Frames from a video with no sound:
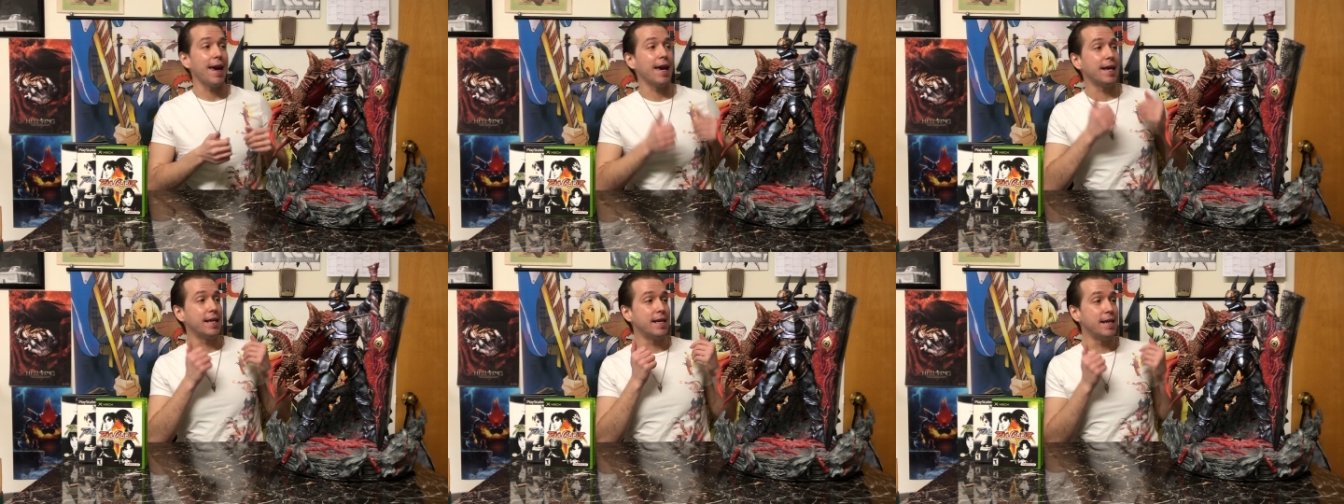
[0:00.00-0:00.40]

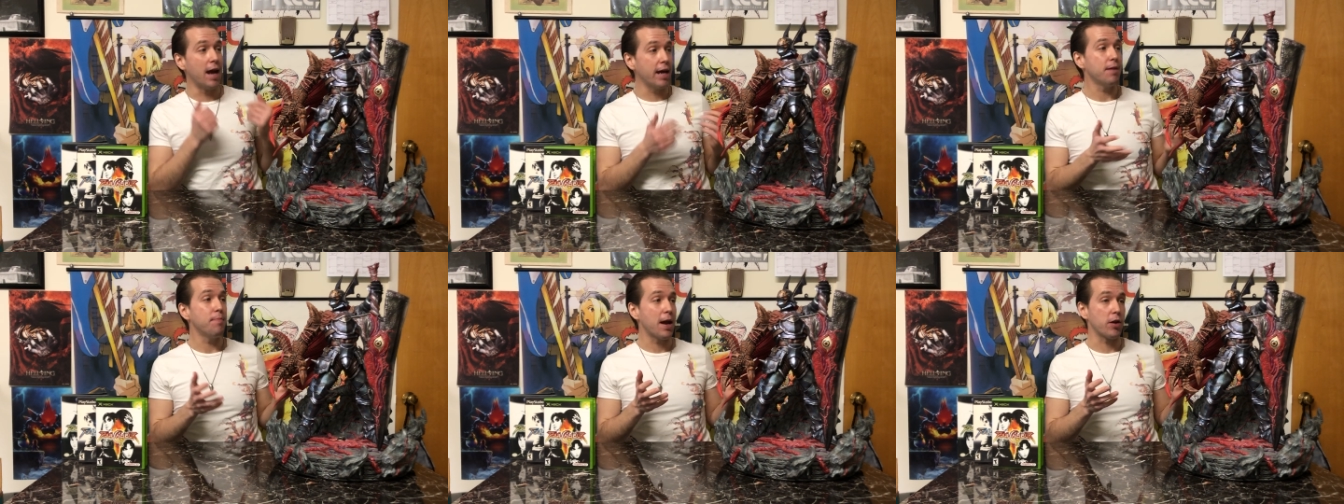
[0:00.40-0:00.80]
a
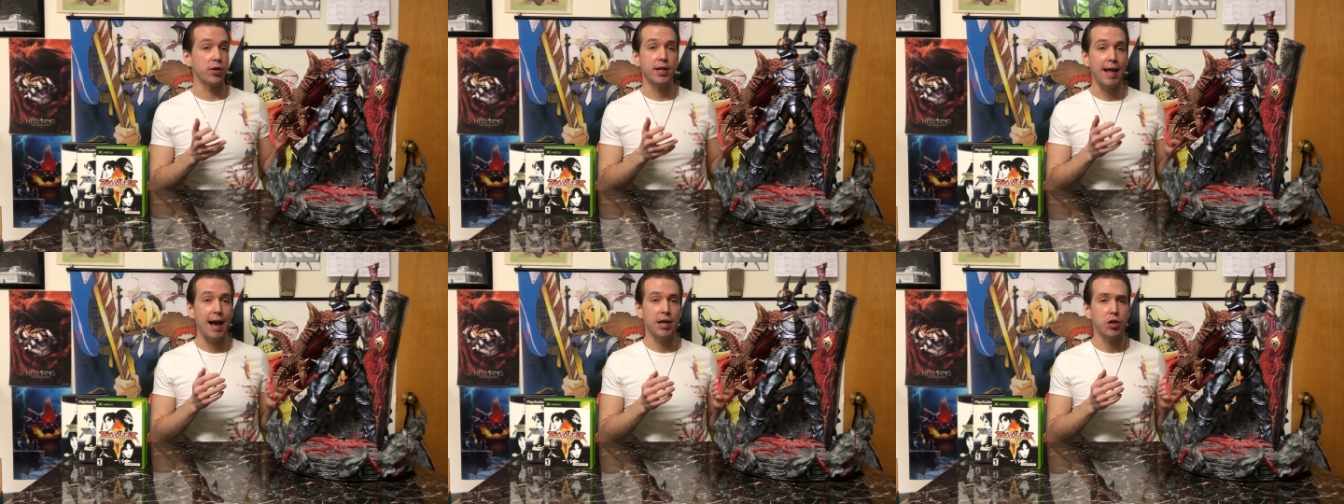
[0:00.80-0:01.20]
Nightmare
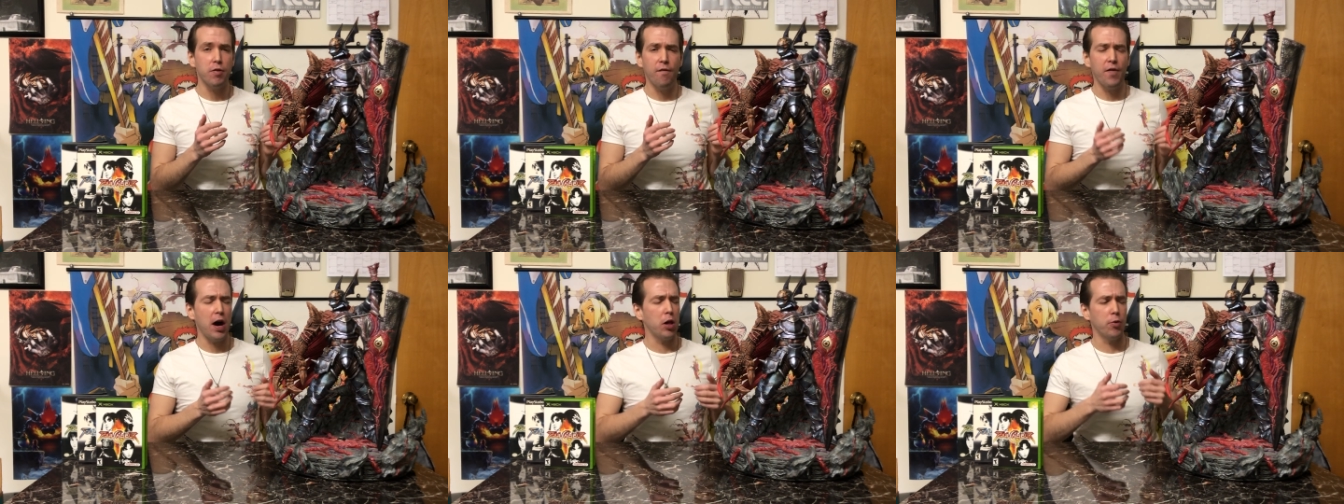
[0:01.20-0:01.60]
statue
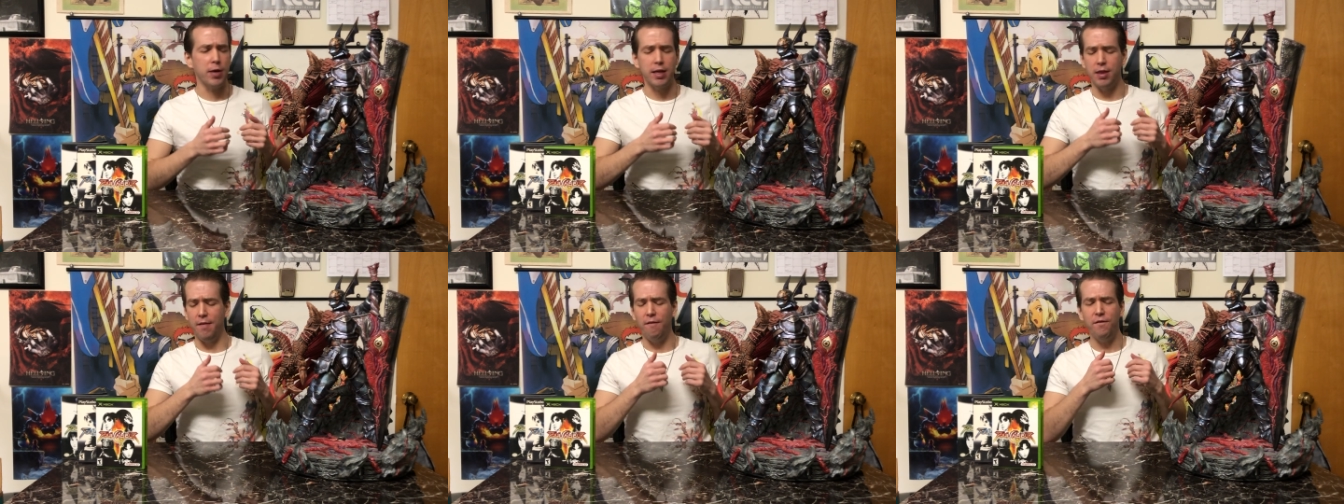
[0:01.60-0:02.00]

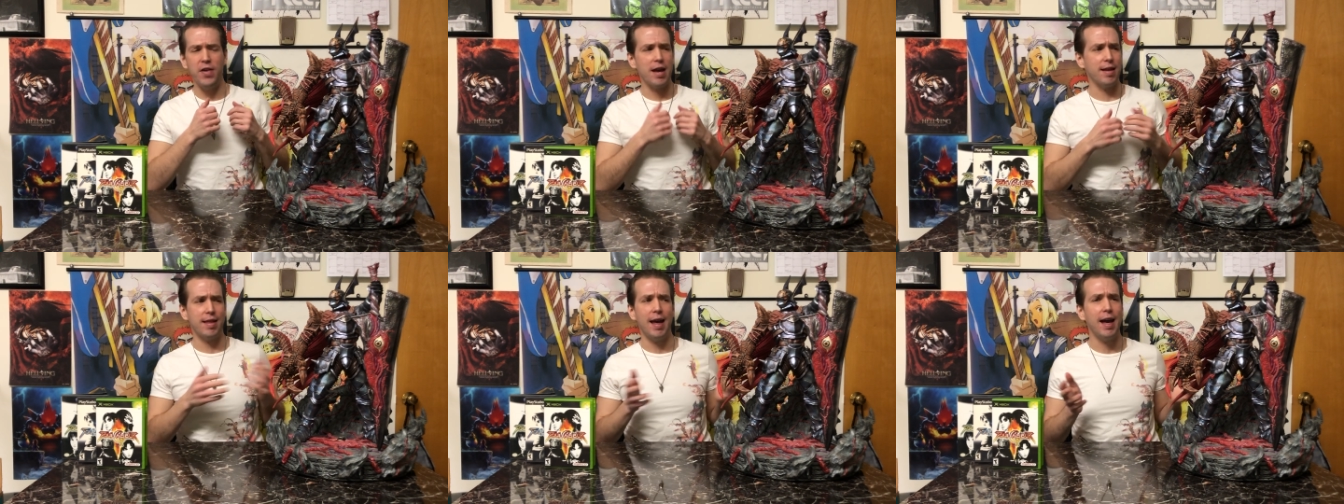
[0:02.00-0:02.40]
following the
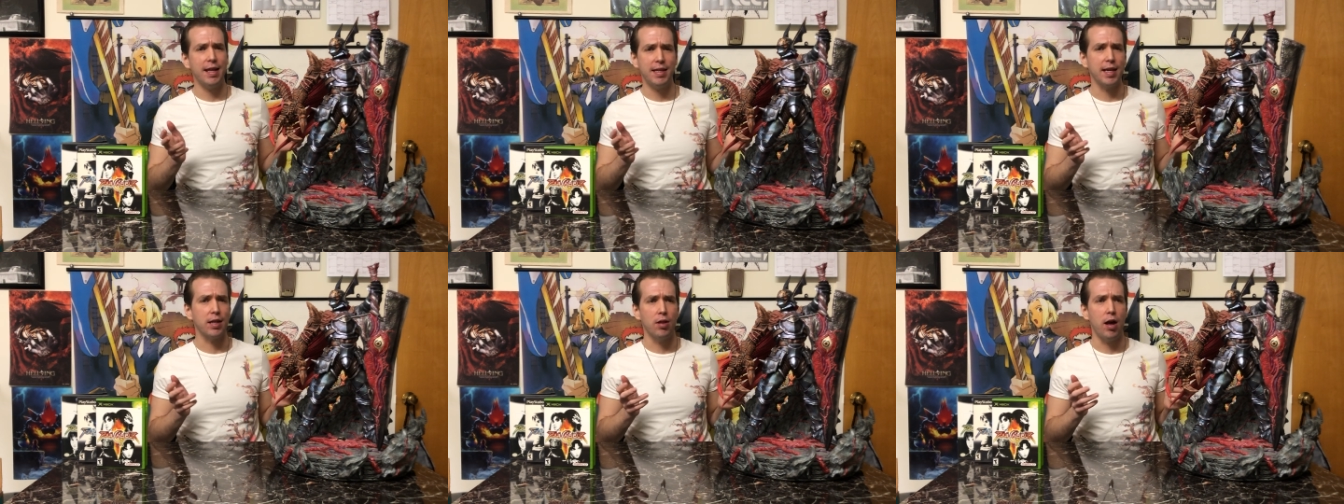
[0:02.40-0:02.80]

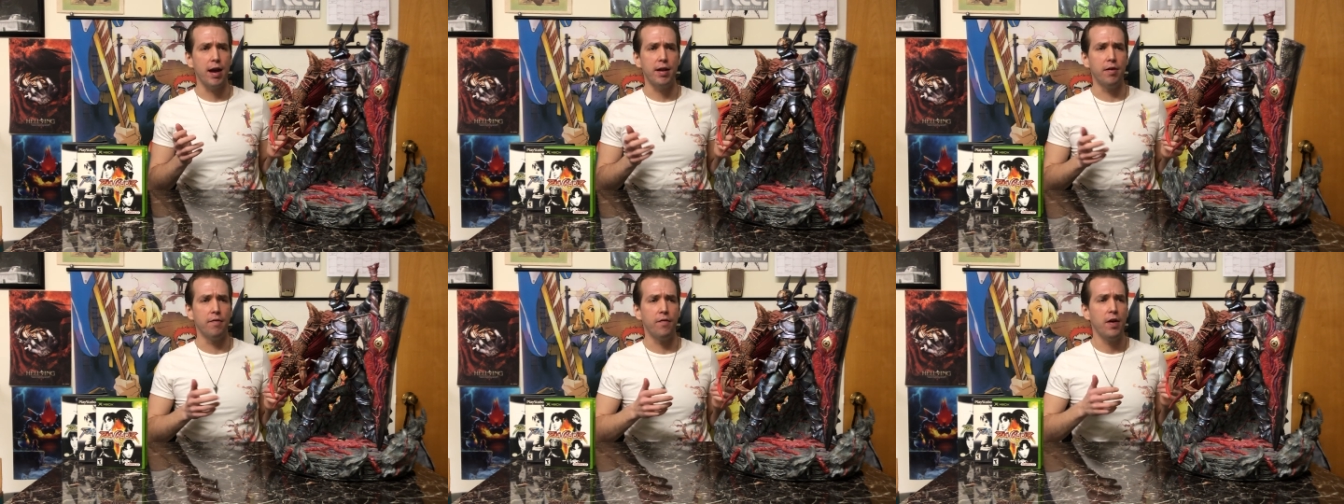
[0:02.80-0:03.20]
fantastic
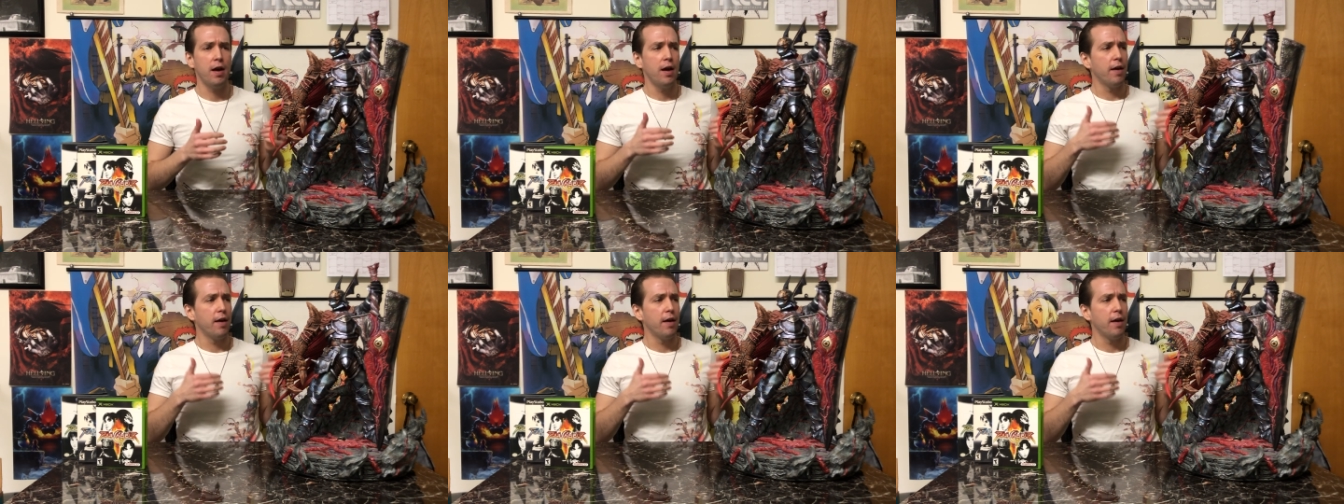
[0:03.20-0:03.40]
line of